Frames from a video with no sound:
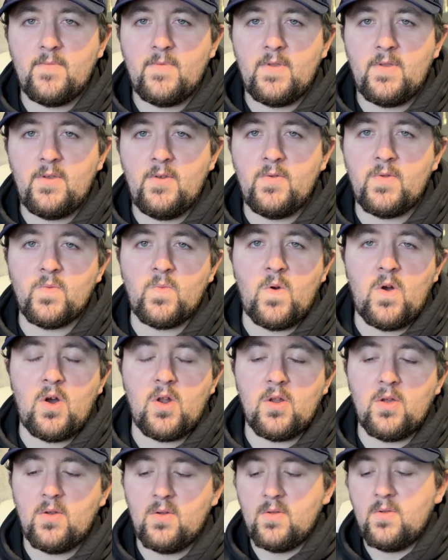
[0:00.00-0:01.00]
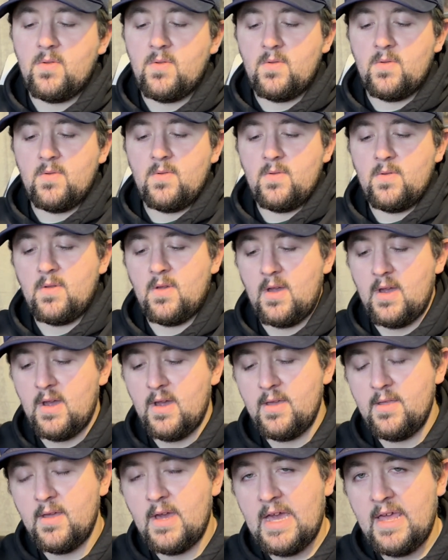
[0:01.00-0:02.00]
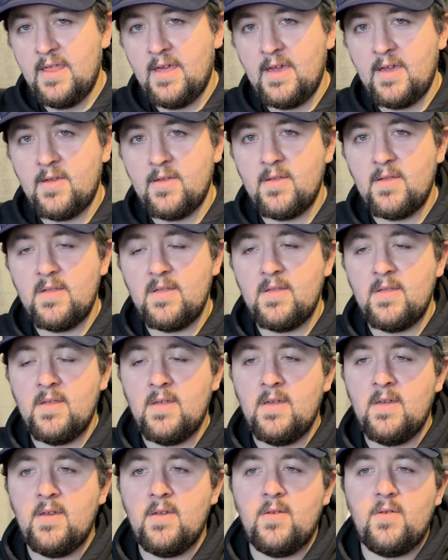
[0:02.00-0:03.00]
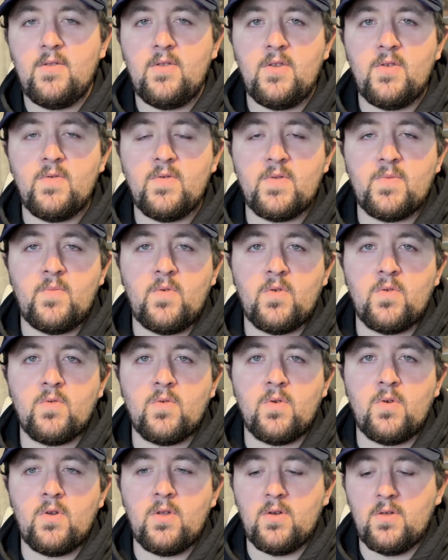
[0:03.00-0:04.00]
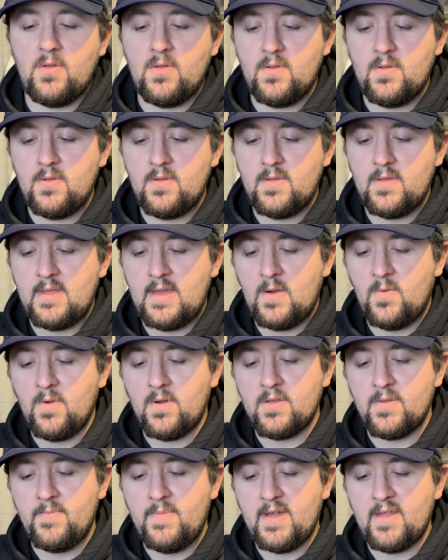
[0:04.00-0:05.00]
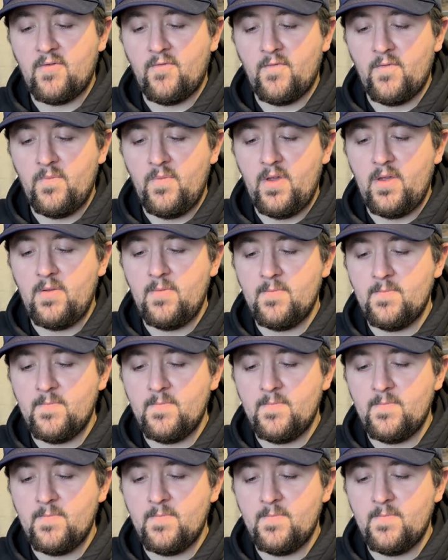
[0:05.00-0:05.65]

use water. I like use motor oil. That works best for me.